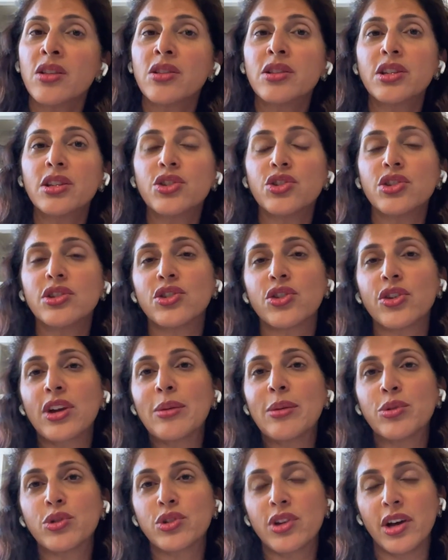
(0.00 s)
clinicians are
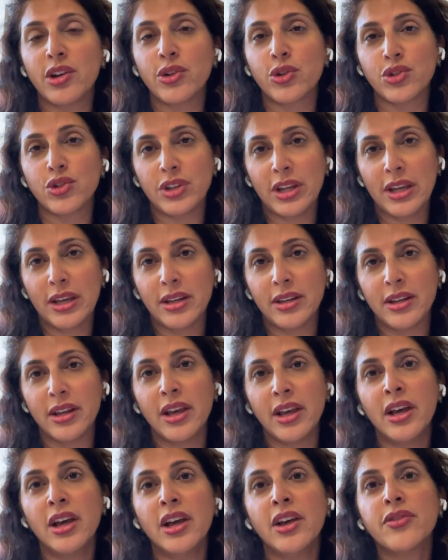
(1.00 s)
able to understand
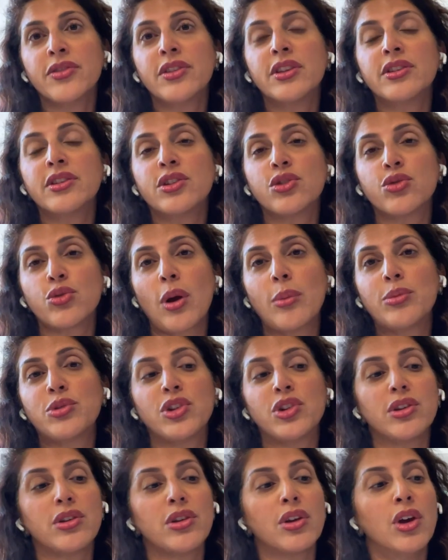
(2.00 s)
the
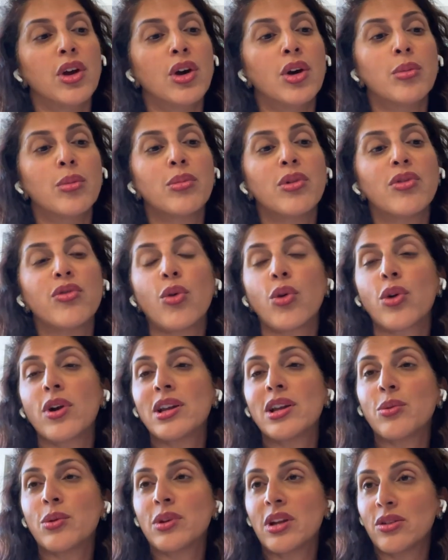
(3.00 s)
disruption before
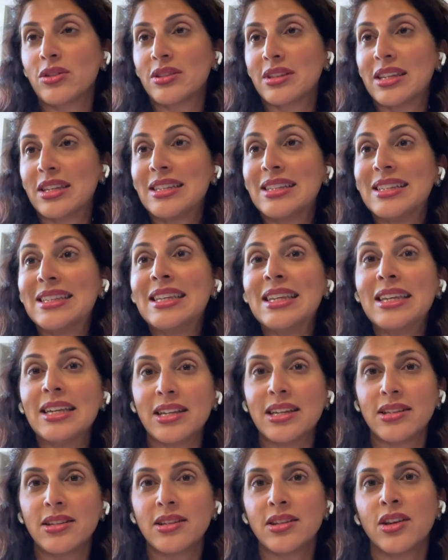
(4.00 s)
anyone else can see
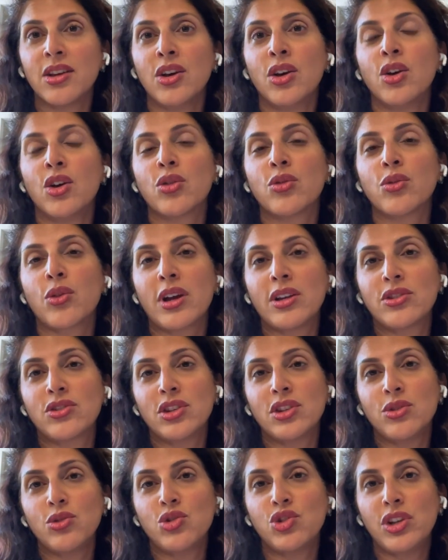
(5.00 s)
it, right?
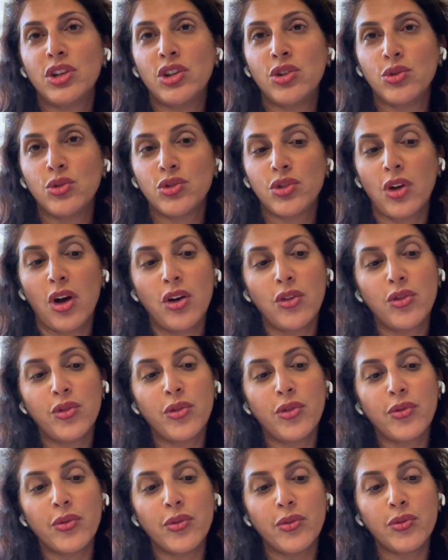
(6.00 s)
So you
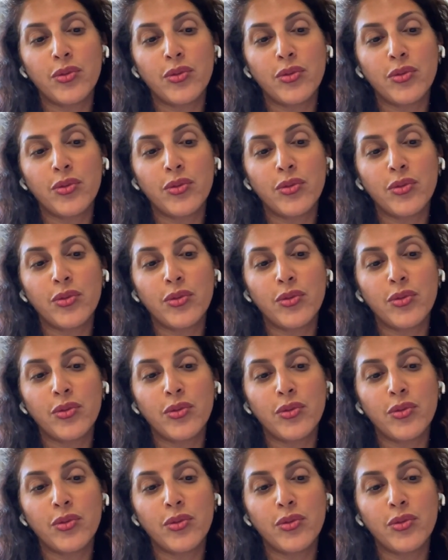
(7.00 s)
solve